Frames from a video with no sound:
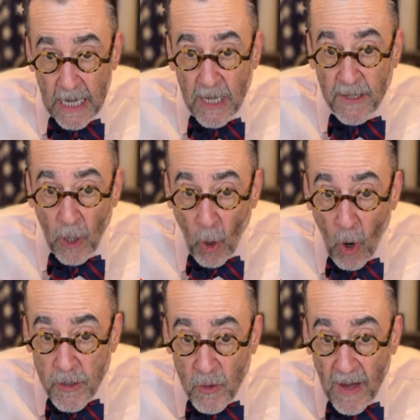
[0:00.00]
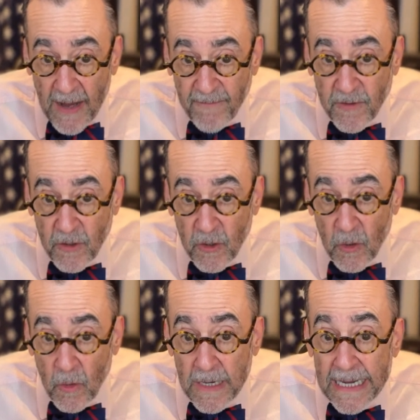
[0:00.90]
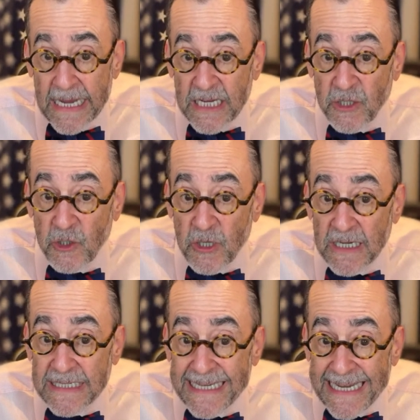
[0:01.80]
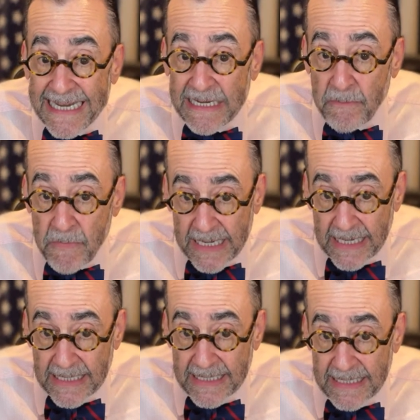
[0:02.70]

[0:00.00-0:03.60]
that all you have to do is just admit it.